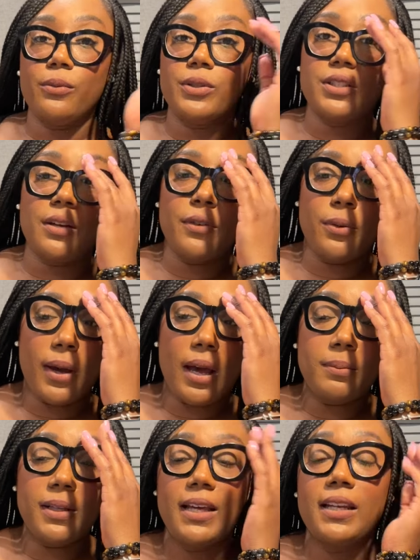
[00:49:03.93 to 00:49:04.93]
whichever way
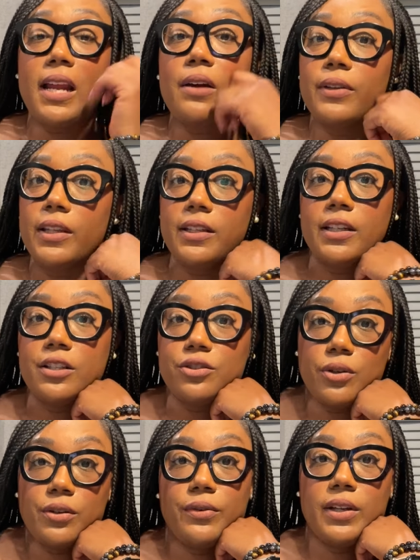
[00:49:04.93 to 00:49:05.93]
i'm led and i really did
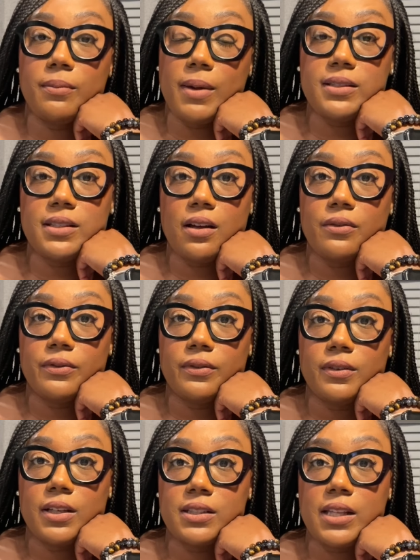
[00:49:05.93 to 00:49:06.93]
enjoy the reading myself
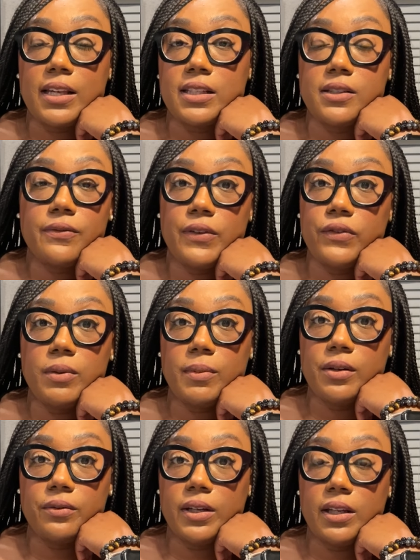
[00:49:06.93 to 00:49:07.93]
because like it's a 15
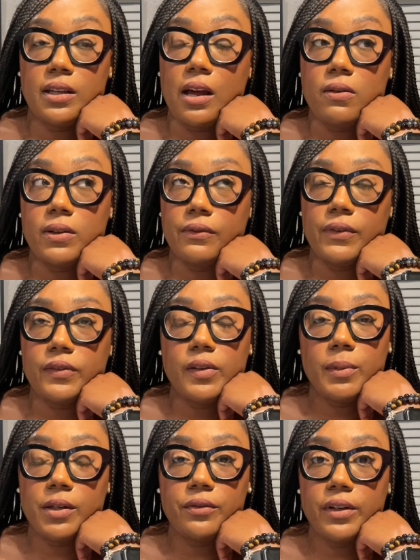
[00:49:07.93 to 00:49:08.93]
minute reading y'all don't get 15
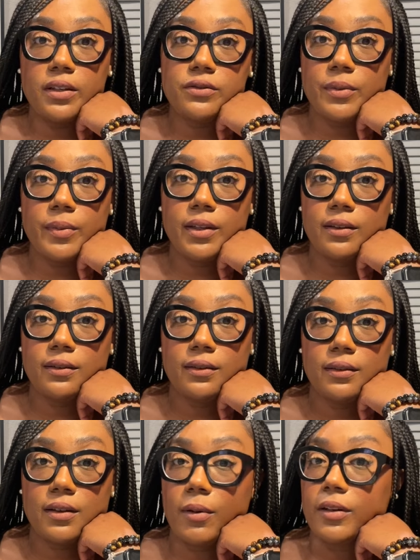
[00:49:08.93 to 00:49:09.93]
minute readings from me
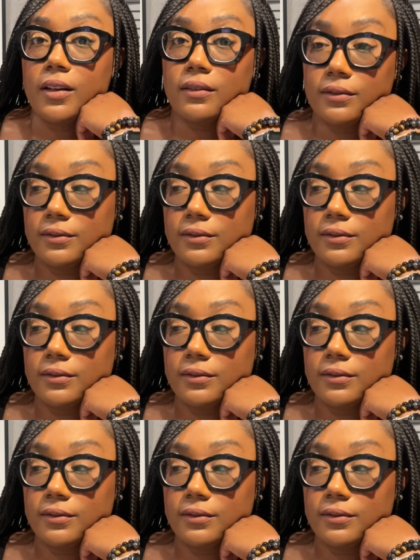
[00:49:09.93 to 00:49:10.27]
come on now